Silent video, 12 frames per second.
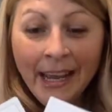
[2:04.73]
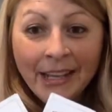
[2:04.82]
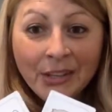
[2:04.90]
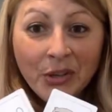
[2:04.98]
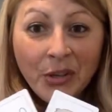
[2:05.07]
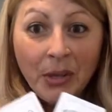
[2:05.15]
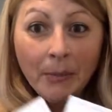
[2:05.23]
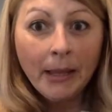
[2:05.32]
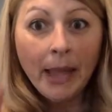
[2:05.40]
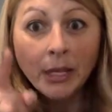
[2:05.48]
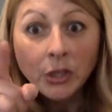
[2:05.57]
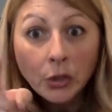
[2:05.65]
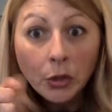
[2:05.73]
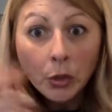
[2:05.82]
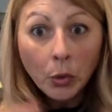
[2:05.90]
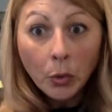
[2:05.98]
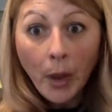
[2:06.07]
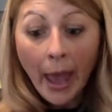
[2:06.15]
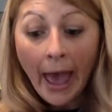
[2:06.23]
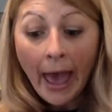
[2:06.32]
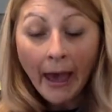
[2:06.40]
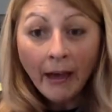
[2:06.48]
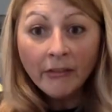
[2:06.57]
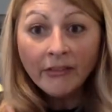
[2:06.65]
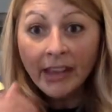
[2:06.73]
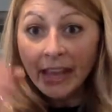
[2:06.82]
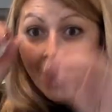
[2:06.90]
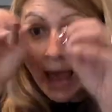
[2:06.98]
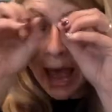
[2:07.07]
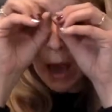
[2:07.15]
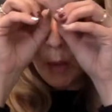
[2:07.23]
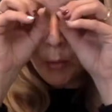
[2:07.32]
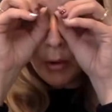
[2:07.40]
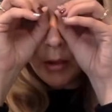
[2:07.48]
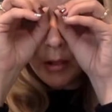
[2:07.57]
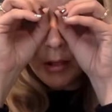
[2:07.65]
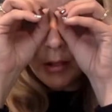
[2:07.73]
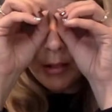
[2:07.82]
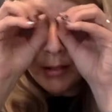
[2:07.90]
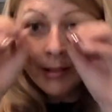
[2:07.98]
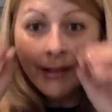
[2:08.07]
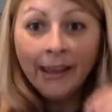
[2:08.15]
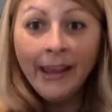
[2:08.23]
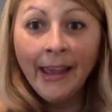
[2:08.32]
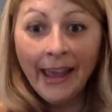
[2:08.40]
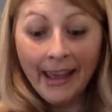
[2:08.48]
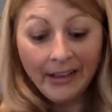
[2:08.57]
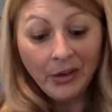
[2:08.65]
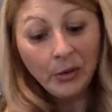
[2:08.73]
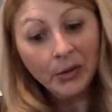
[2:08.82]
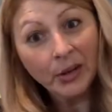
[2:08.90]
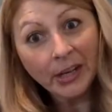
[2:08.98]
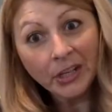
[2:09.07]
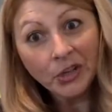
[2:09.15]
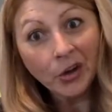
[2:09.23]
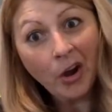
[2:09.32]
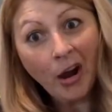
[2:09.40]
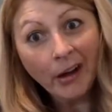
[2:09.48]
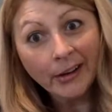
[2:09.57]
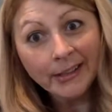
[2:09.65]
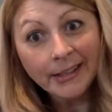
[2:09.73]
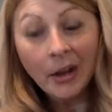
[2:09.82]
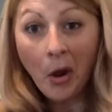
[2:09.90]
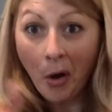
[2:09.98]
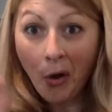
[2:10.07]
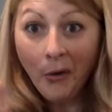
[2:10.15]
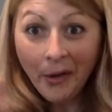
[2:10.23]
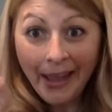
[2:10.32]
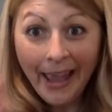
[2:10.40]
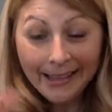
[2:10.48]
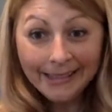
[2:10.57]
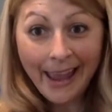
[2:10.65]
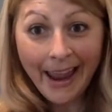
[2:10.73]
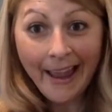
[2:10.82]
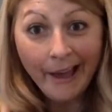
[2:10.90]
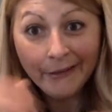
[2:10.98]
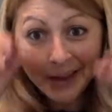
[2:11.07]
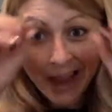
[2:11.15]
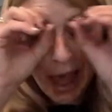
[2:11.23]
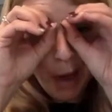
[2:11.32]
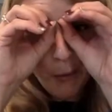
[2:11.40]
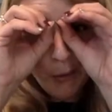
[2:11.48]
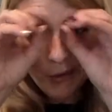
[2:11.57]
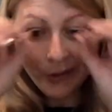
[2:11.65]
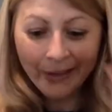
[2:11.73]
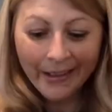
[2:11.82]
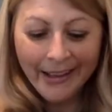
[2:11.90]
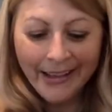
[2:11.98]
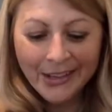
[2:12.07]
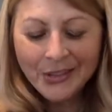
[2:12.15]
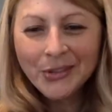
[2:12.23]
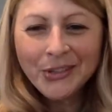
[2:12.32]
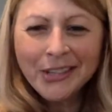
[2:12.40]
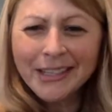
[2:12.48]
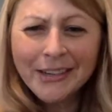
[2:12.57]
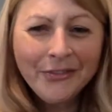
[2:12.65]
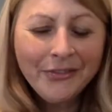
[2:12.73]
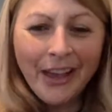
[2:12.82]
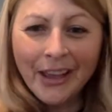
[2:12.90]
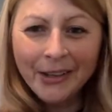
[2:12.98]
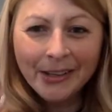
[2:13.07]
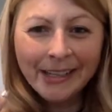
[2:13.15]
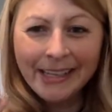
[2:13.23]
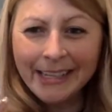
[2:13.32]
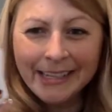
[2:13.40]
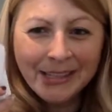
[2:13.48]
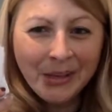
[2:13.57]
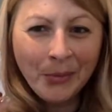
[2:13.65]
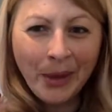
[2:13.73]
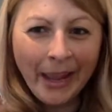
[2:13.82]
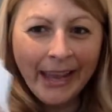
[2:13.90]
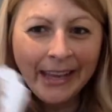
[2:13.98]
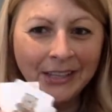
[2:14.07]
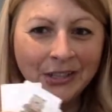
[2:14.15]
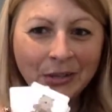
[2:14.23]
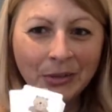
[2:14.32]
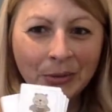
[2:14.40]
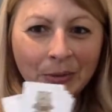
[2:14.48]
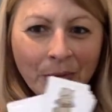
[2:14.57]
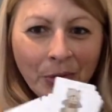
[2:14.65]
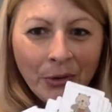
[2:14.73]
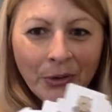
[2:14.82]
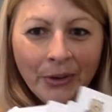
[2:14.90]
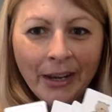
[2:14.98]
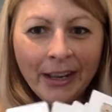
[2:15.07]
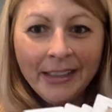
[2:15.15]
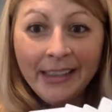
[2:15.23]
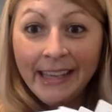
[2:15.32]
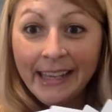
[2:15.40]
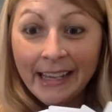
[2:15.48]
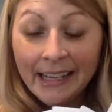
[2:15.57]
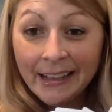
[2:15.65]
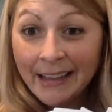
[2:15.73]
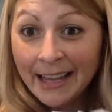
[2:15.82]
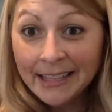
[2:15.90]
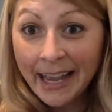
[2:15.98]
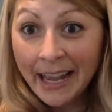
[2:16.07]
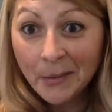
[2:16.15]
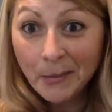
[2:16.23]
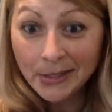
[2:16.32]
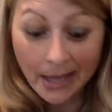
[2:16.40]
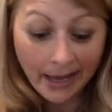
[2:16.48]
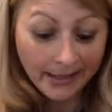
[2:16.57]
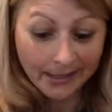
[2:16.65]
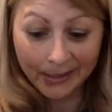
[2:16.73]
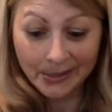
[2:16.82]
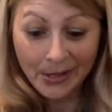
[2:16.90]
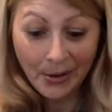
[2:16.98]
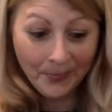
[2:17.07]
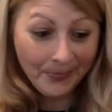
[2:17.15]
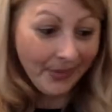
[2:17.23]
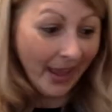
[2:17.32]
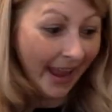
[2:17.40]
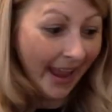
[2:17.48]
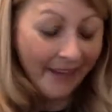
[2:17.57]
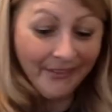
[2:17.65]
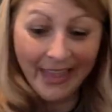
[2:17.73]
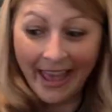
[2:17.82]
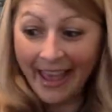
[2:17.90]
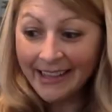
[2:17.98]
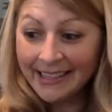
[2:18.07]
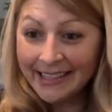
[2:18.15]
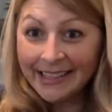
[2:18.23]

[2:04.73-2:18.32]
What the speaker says: So you could be like, do you have an owl? And you could look at your cards and go, oh yes, I have an owl. So it's just a fun, easy way to learn the Alaska animal signs. So I have that.